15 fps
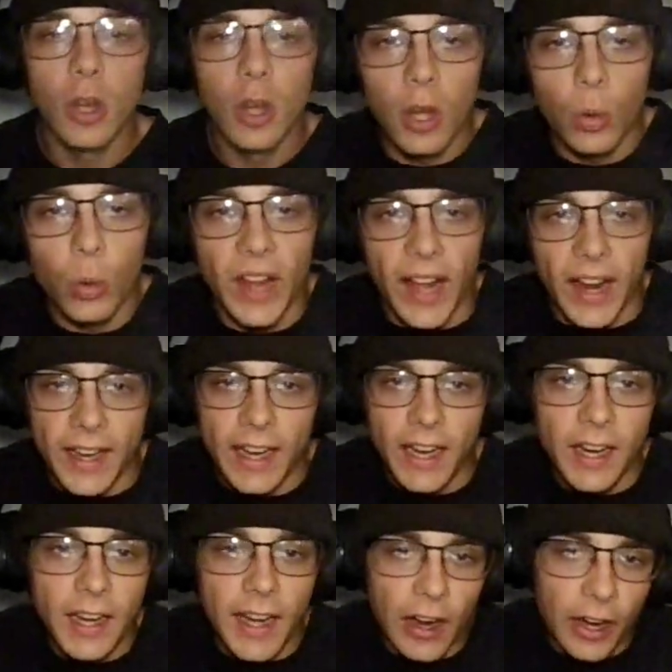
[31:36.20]
We got
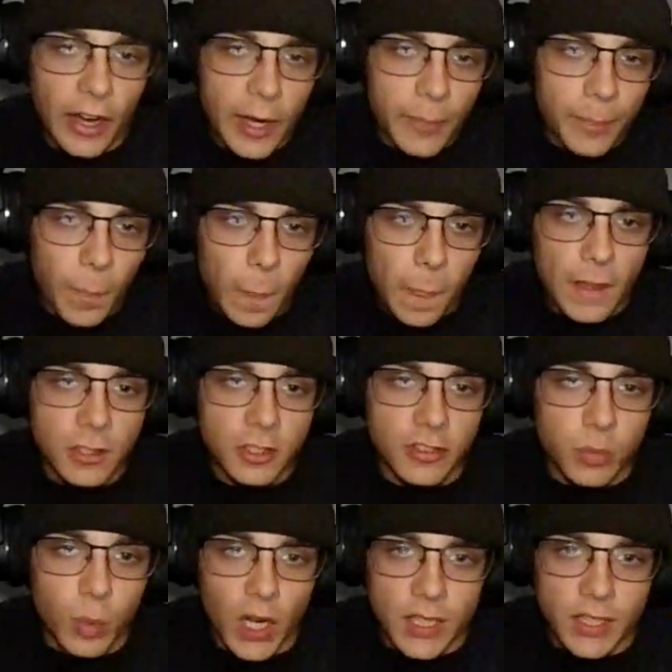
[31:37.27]
Ian Gary, just
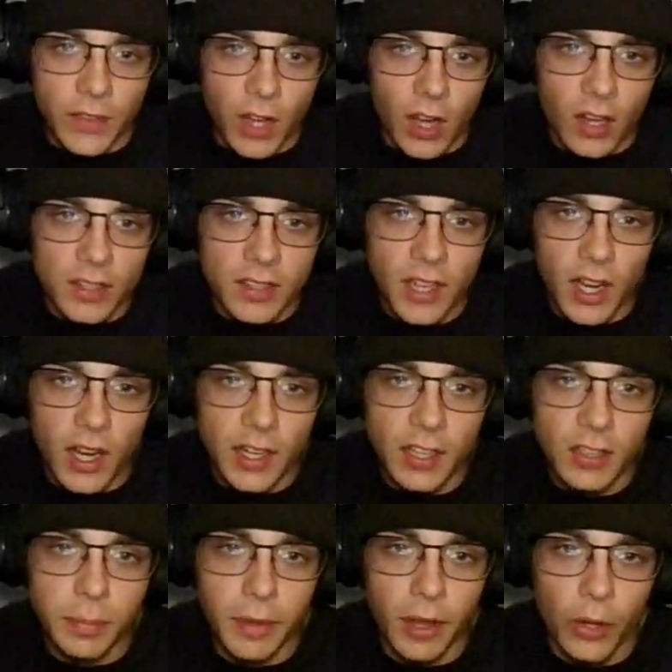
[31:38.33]
walked in the octagon.
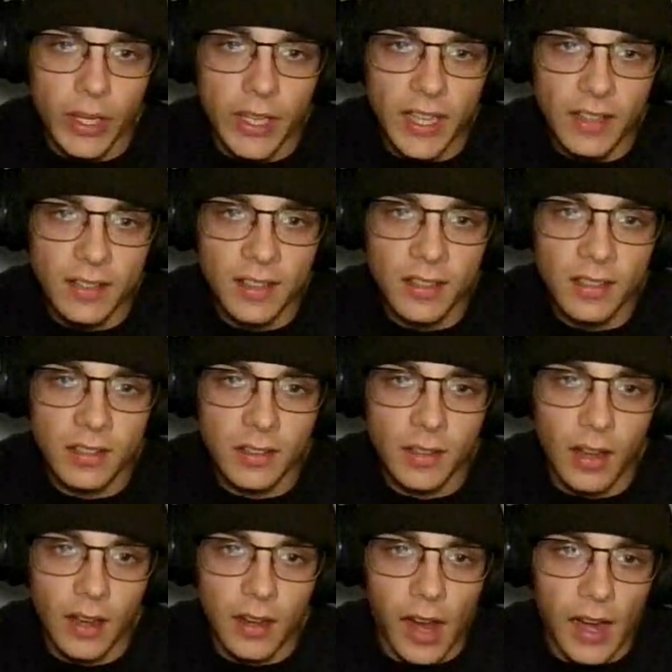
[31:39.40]
He's blowing kisses.
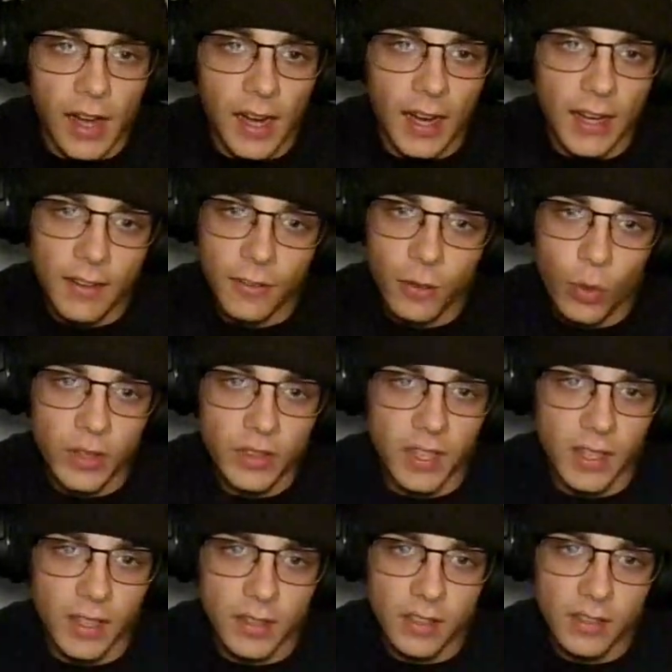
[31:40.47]
I give you one
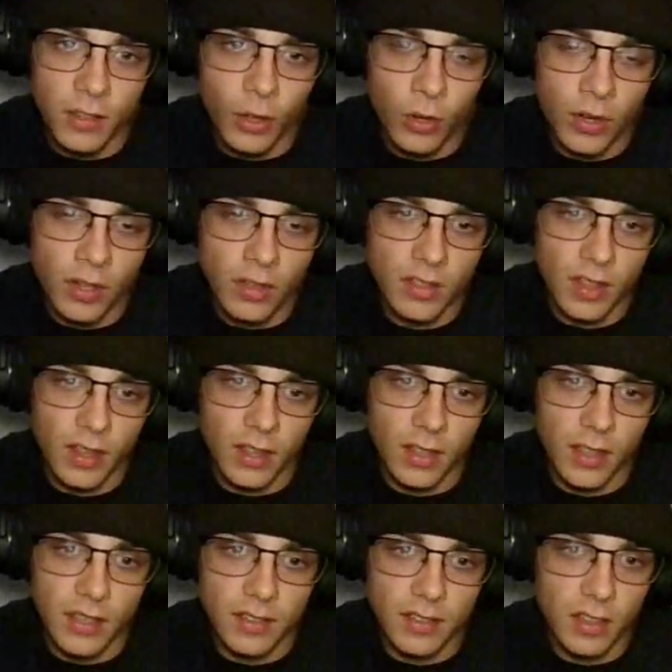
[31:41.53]
thing. This dude is,
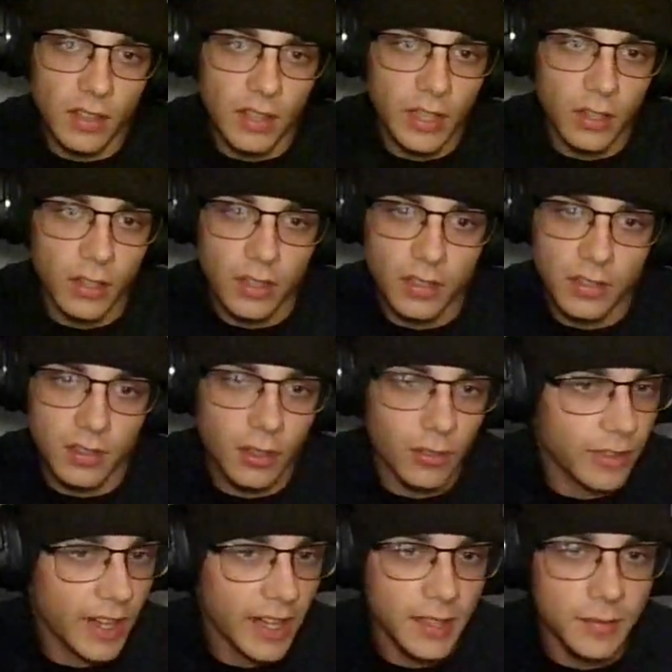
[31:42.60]
he's still here. He's still
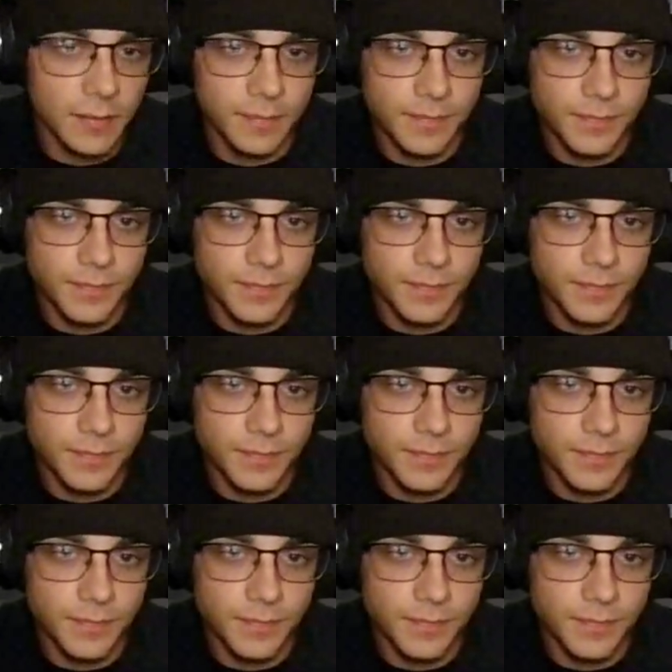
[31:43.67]
fighting.